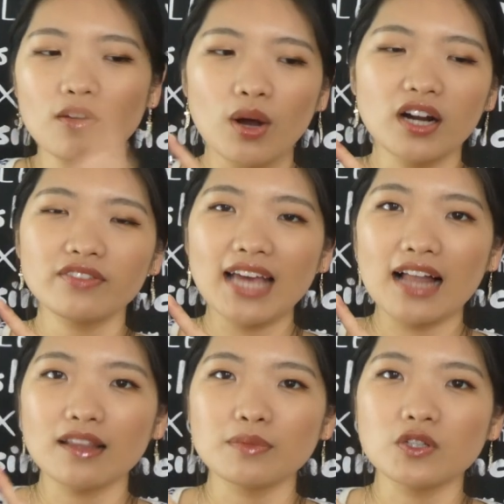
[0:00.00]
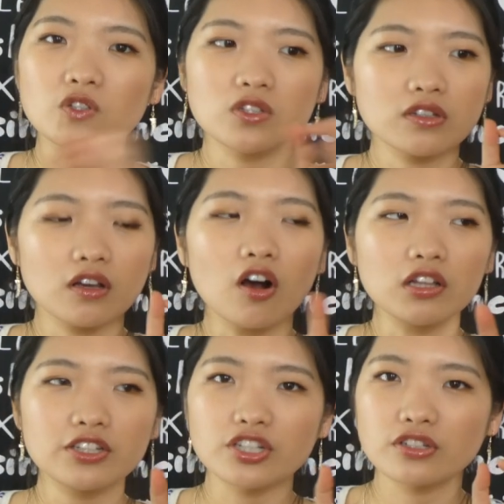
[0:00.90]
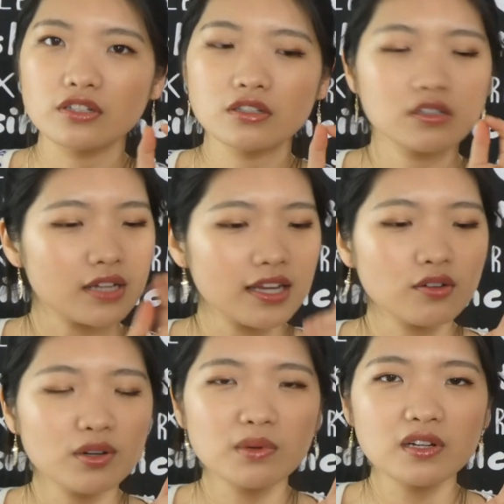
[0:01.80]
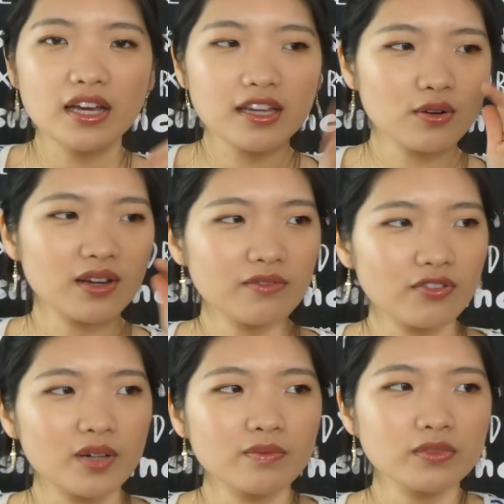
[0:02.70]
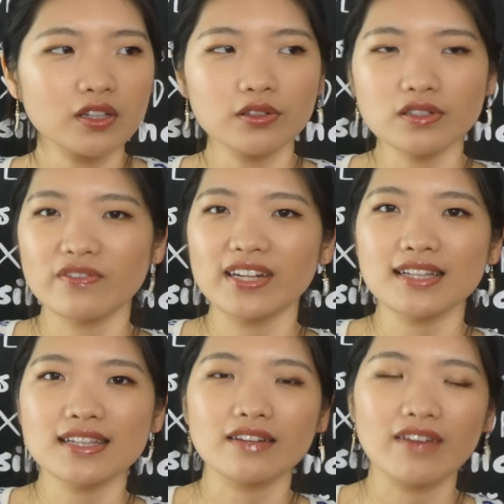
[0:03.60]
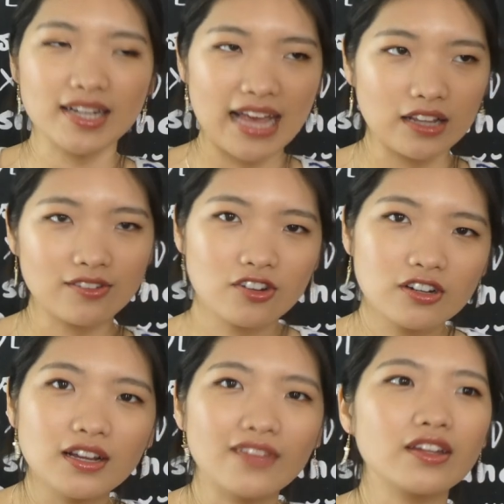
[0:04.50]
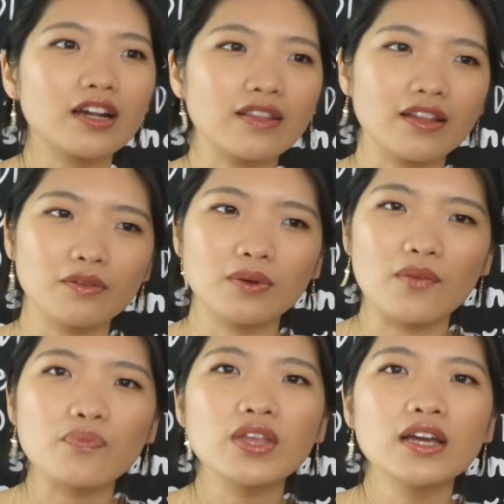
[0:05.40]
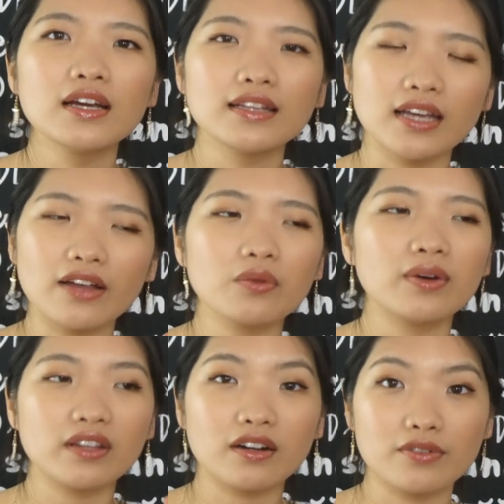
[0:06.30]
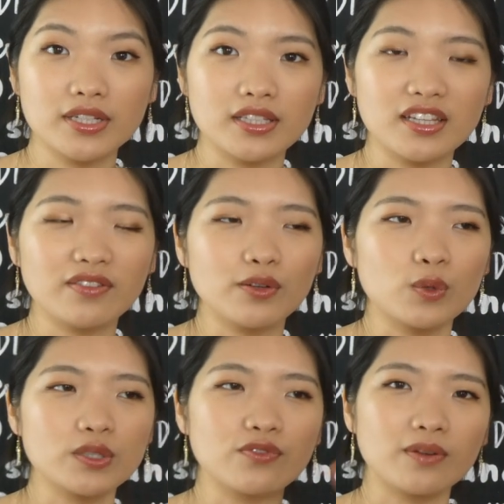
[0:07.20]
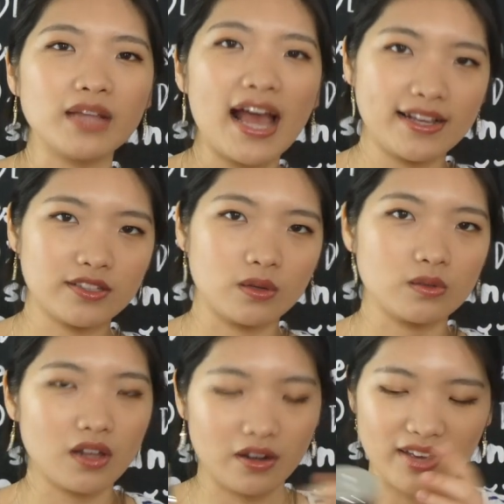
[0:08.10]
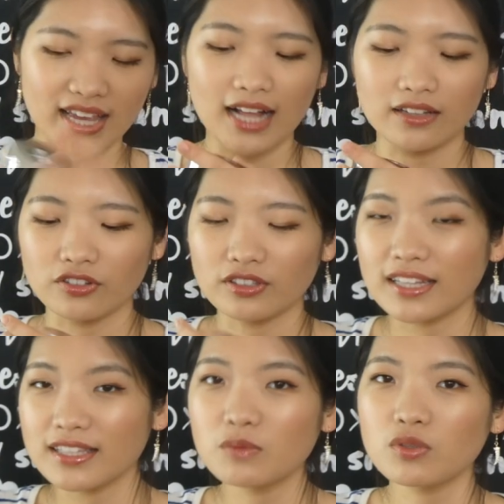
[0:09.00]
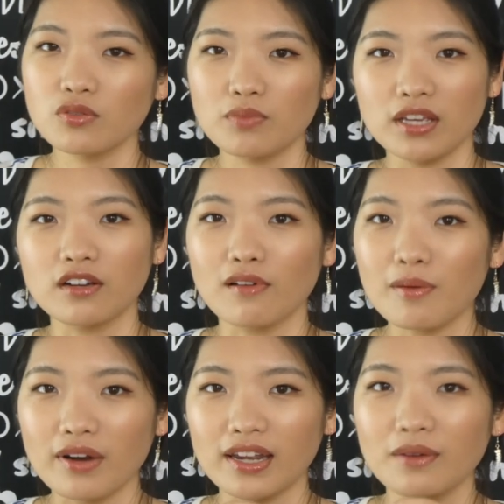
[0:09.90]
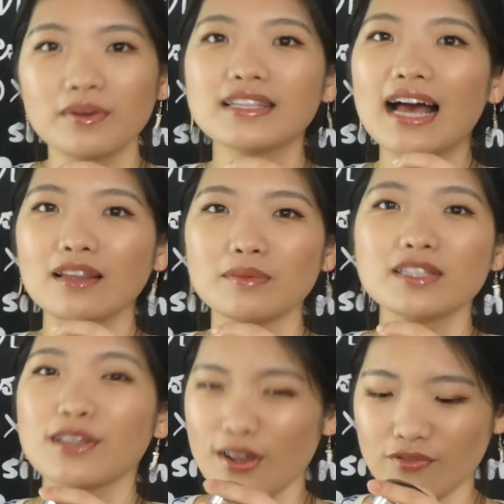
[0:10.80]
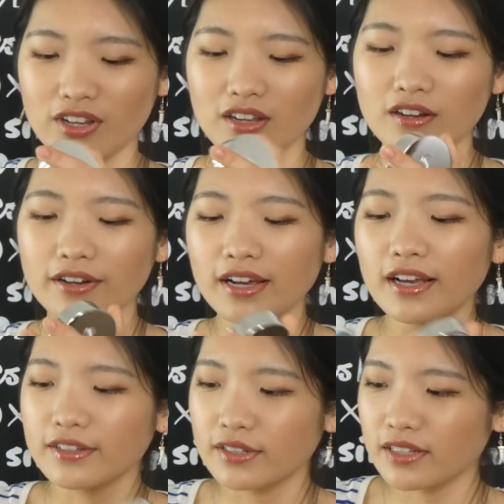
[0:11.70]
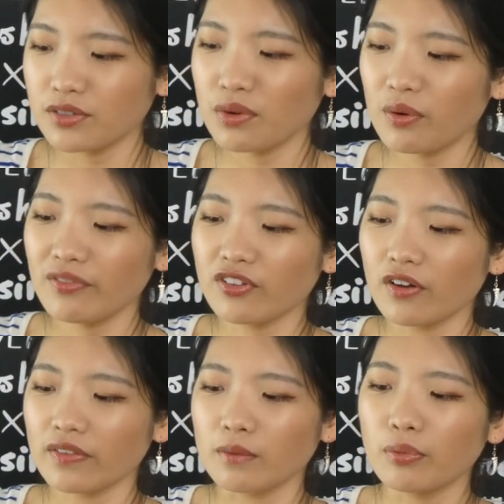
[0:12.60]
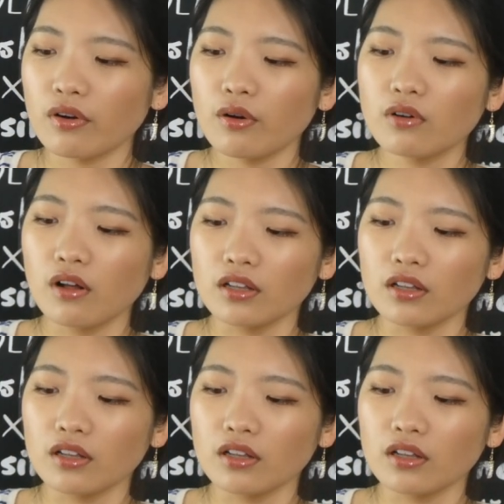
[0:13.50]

one of the elements collagen day cream or night cream from the Lookfantastic event calendar, and then another one, the other one that I received was from ASOS at event calendar. They seem to be cooperating with elements every year. So this one we've got the Pro